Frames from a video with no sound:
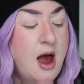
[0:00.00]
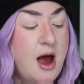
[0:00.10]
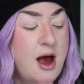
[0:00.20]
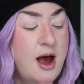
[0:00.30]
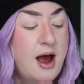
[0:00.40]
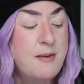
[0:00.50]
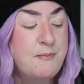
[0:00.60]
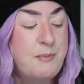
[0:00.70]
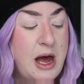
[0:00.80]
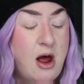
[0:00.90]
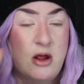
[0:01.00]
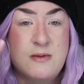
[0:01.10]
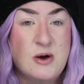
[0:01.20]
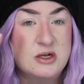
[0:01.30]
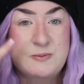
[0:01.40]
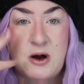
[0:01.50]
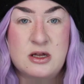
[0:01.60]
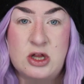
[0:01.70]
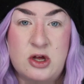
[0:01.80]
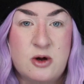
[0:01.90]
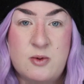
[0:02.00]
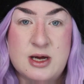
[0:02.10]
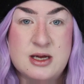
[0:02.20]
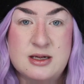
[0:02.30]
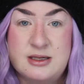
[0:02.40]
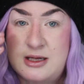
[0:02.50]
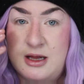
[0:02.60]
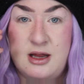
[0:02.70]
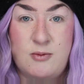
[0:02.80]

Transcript: But on the most part, the look was